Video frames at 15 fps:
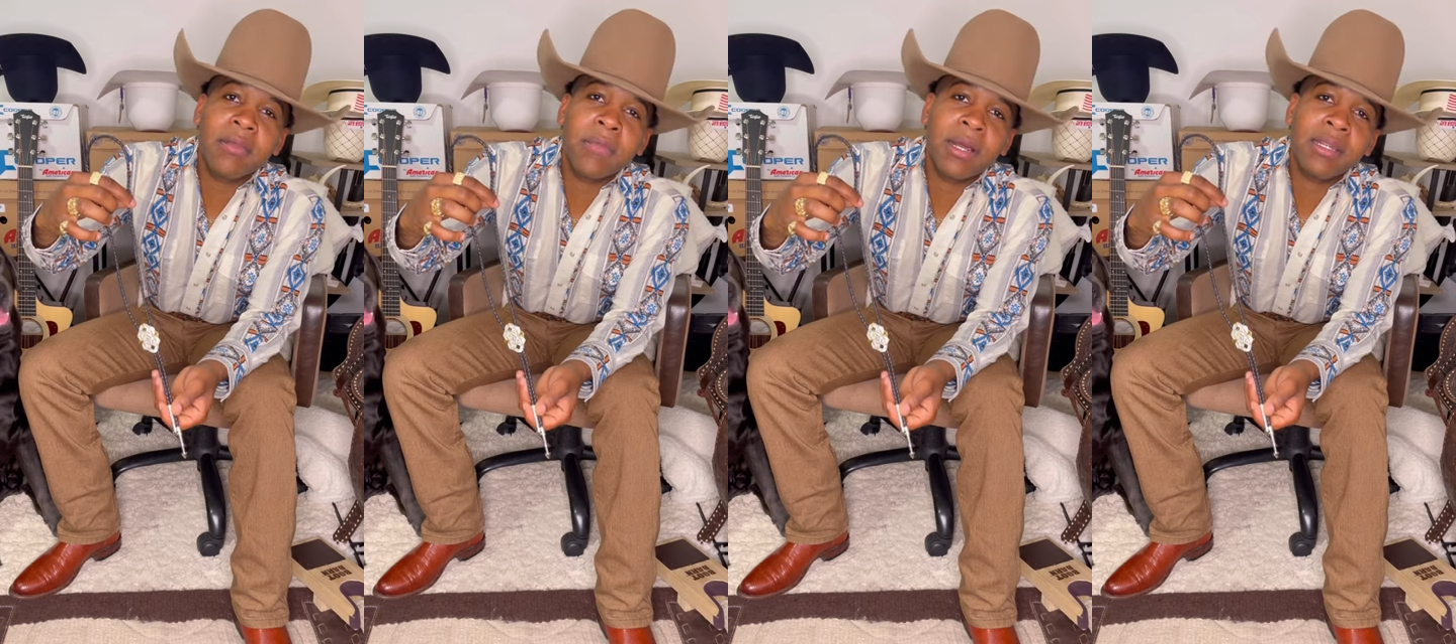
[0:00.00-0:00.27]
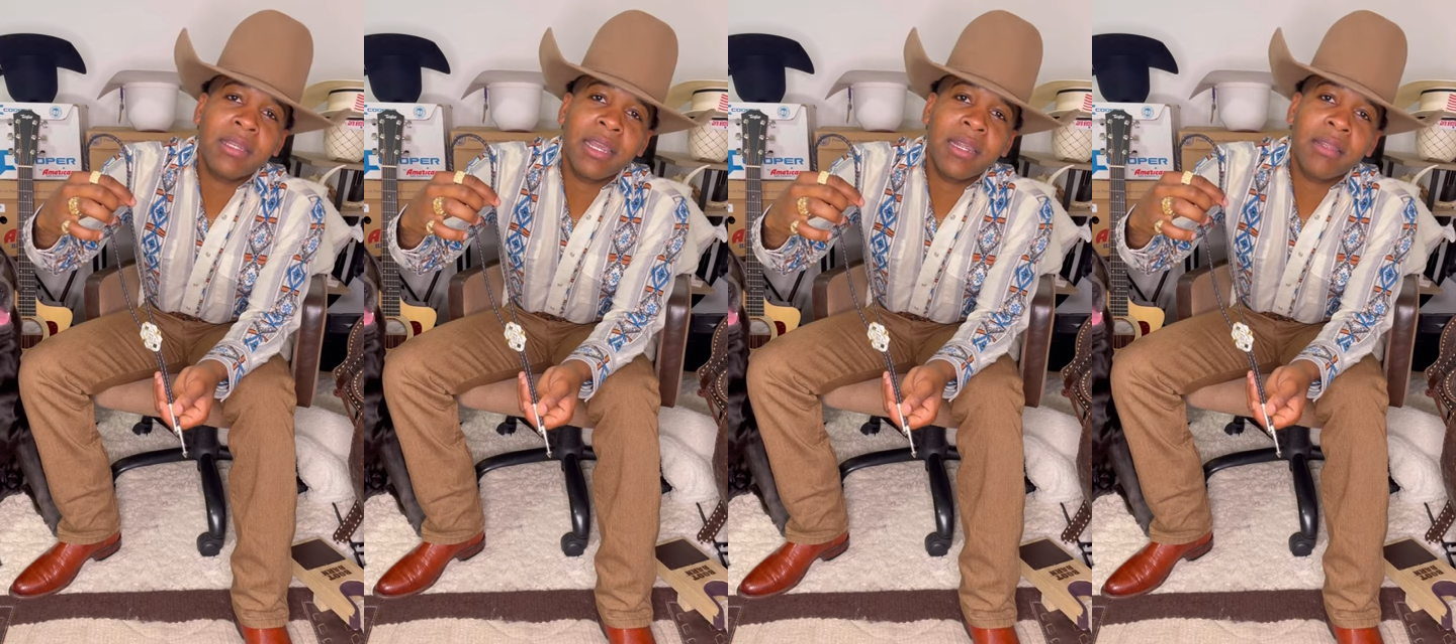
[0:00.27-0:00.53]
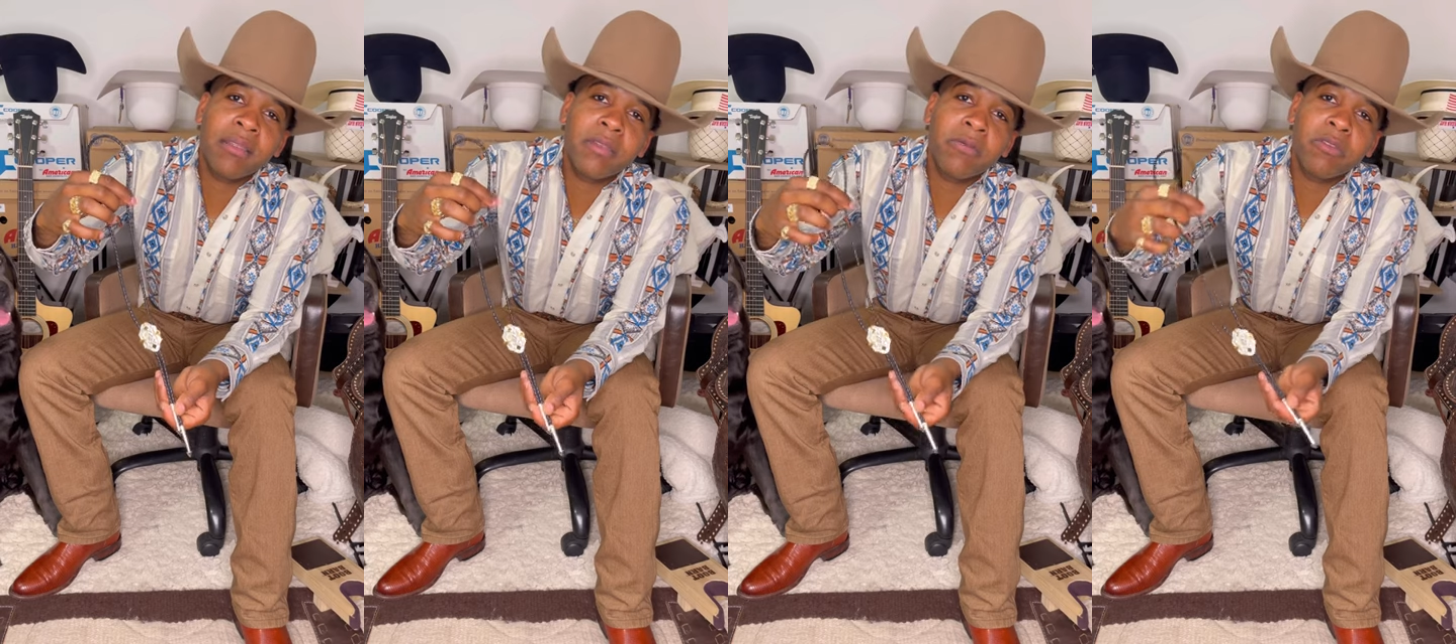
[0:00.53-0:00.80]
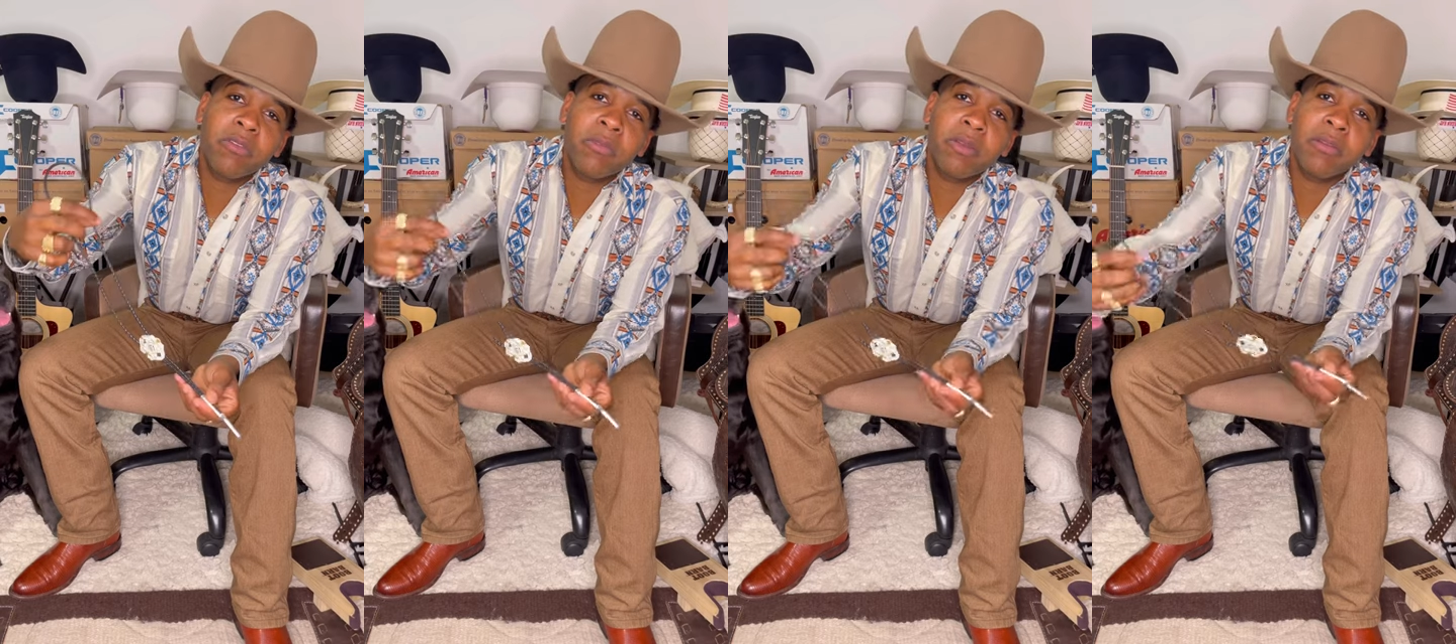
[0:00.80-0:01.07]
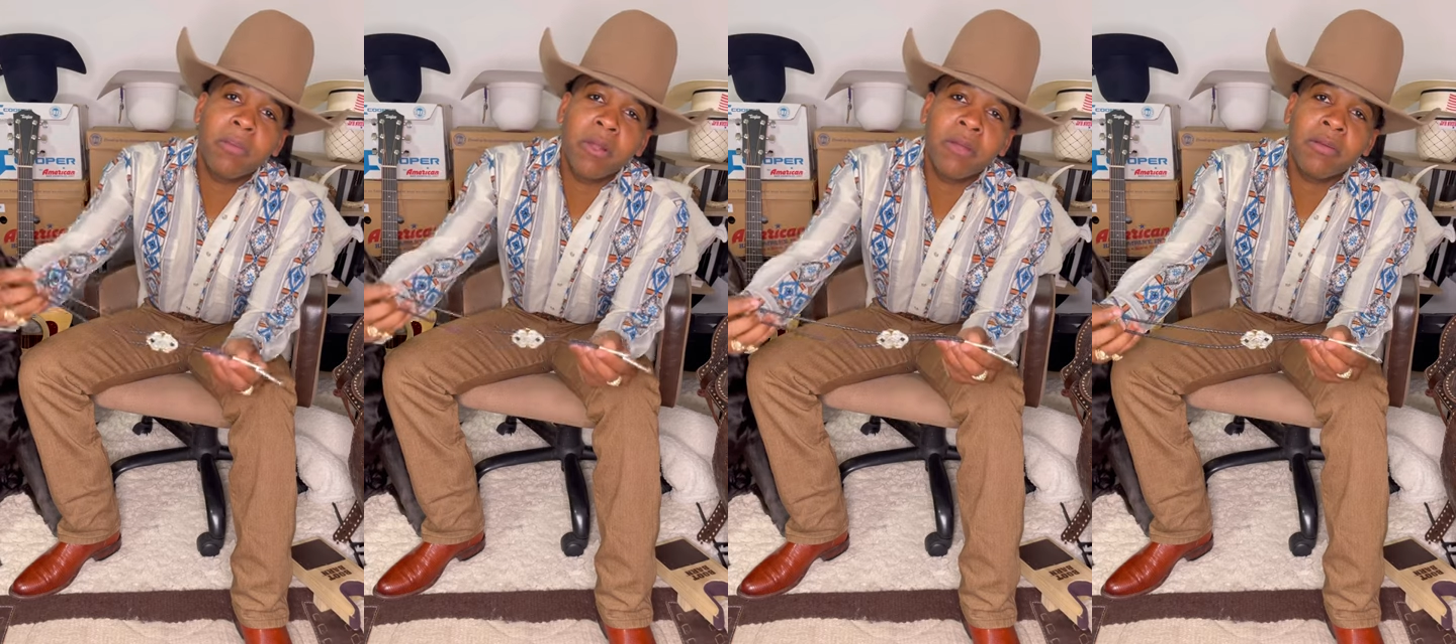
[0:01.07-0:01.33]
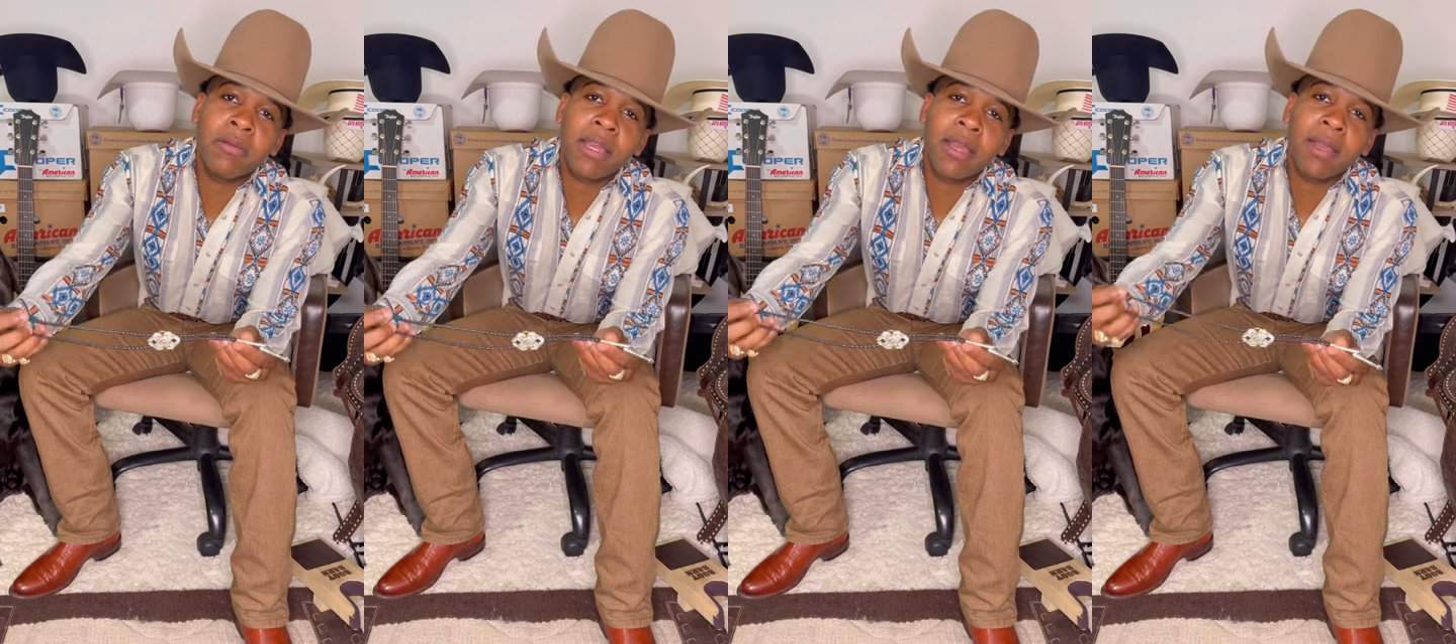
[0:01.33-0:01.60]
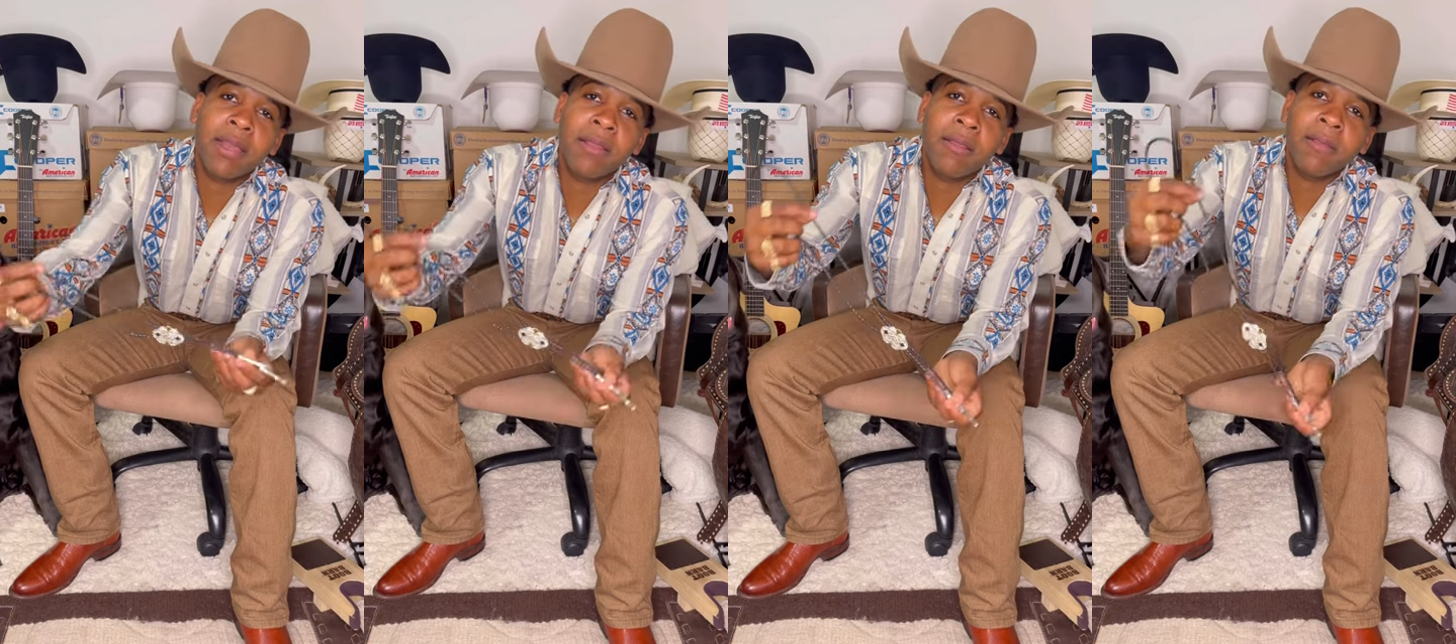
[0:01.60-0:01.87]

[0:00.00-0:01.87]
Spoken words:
a Montana Silversmith's bolo tie.